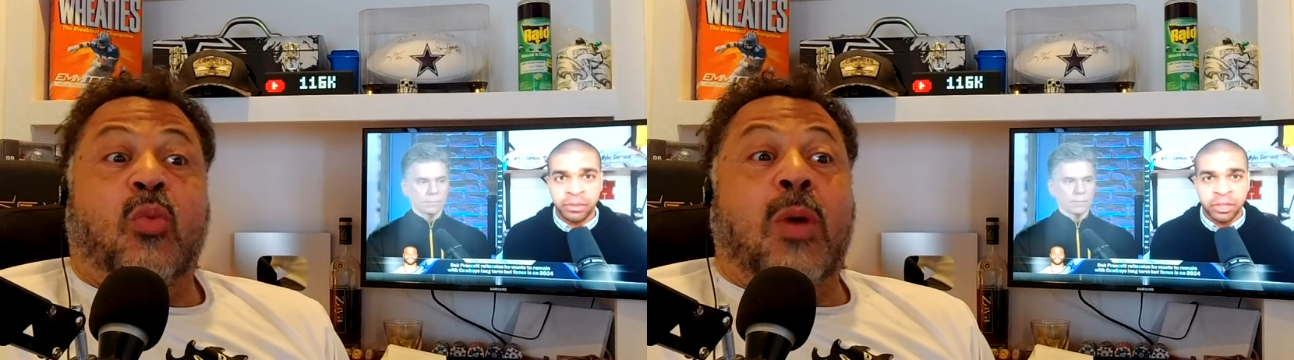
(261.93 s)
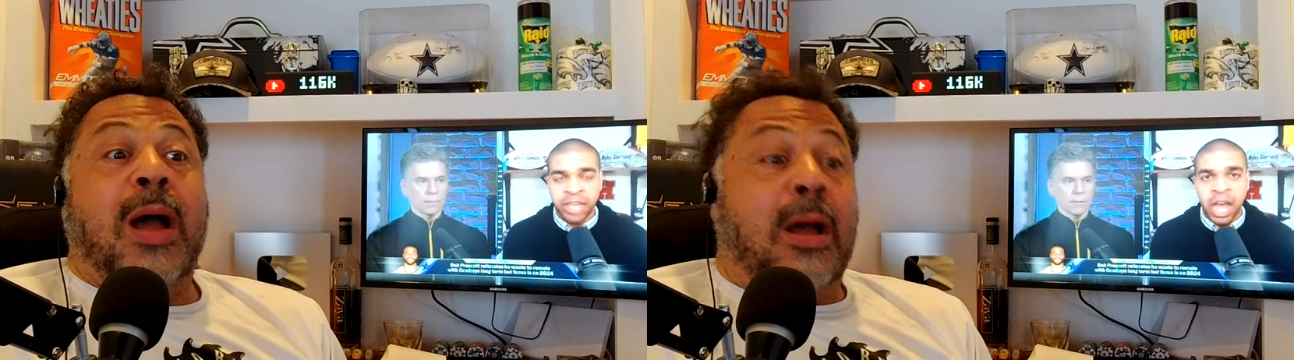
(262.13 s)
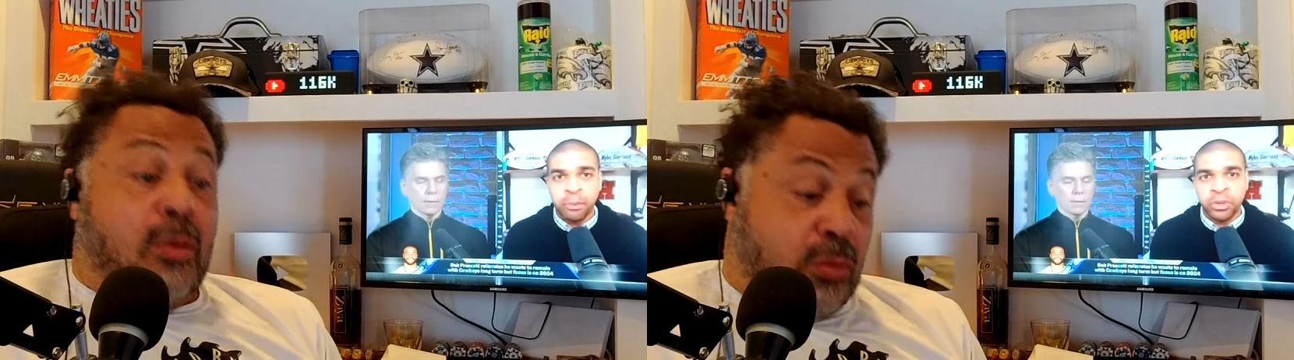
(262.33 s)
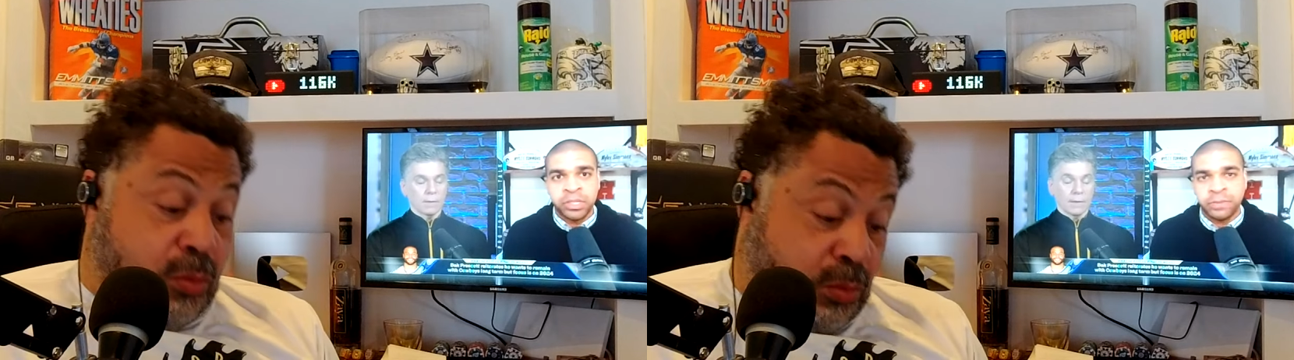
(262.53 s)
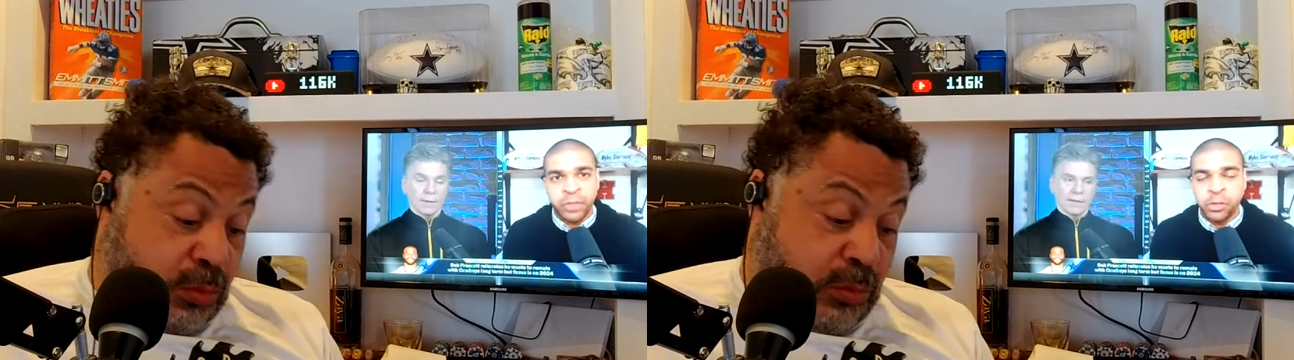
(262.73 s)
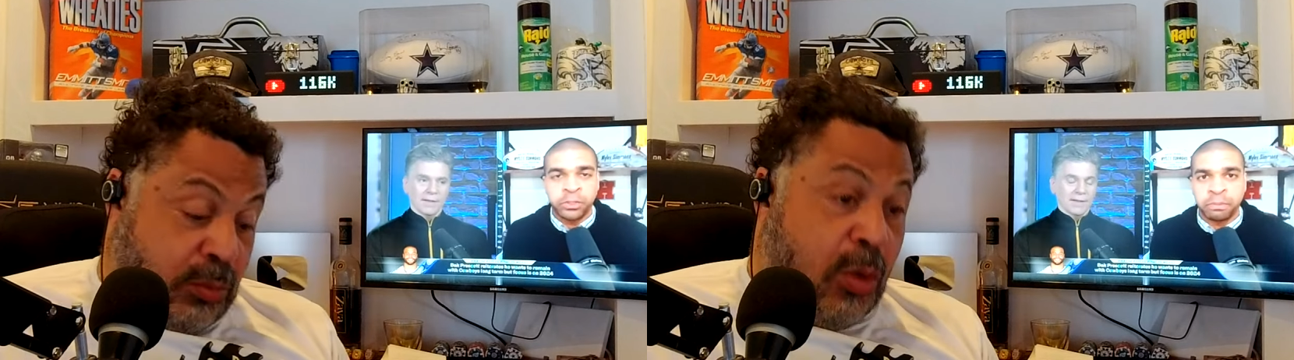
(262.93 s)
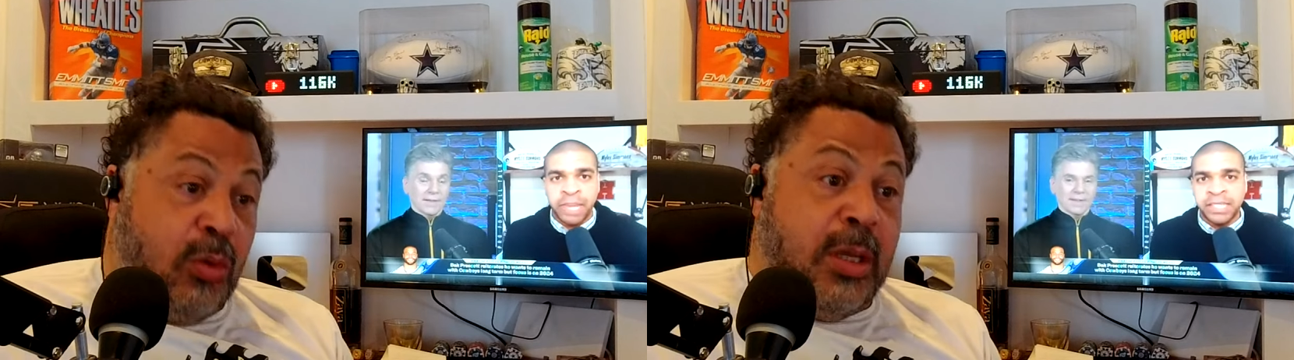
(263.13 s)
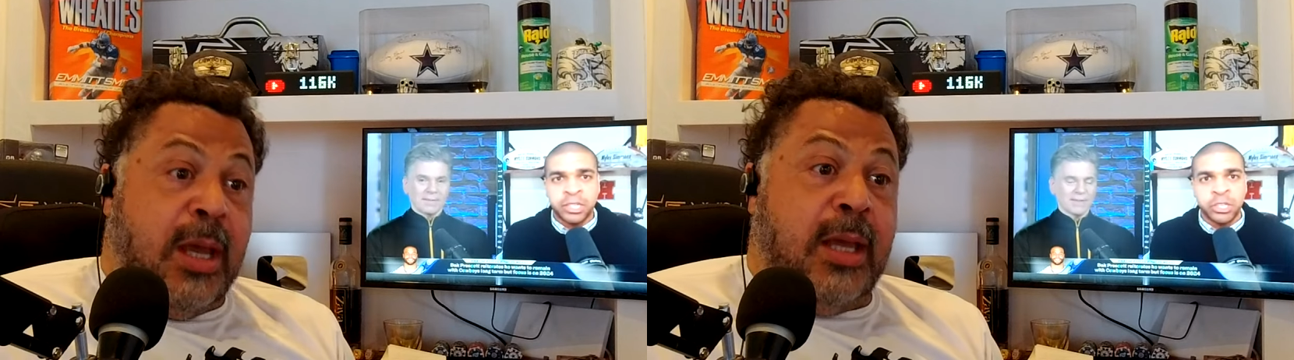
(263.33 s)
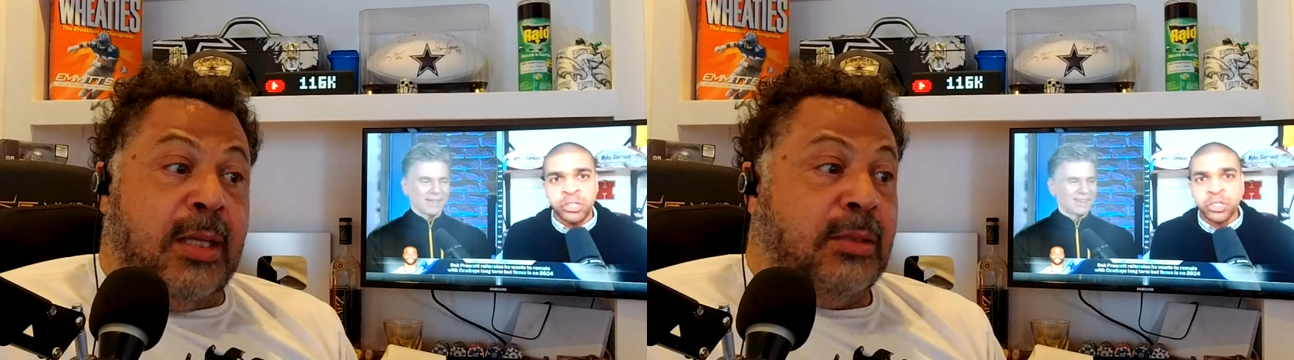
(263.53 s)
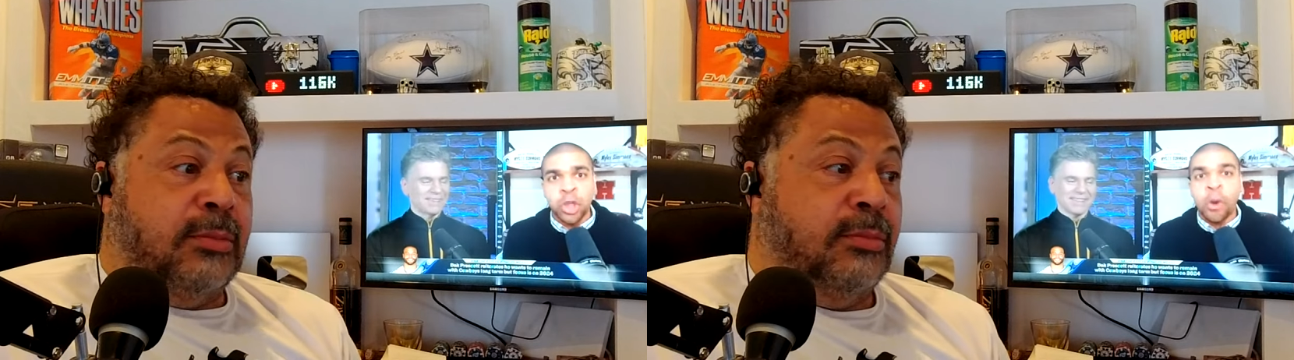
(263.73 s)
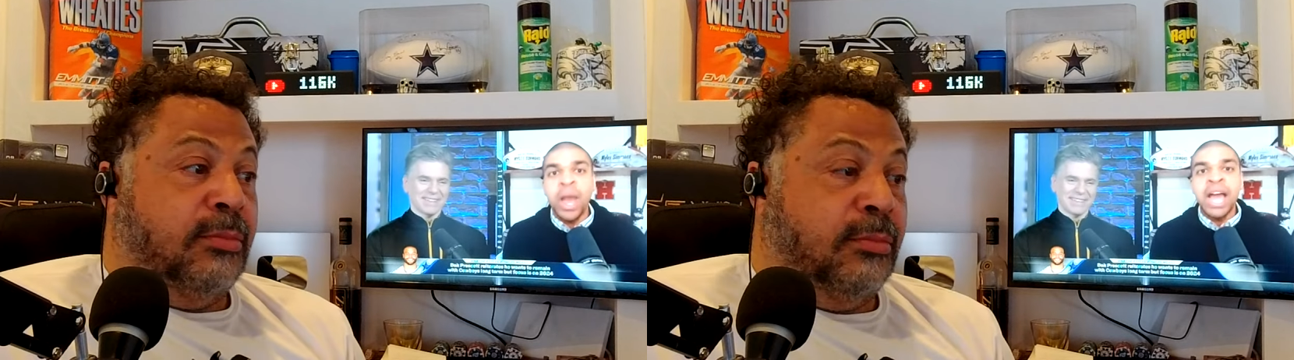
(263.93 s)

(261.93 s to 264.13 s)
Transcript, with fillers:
Speaker 1: Cowboys field, basically. Okay. So, like,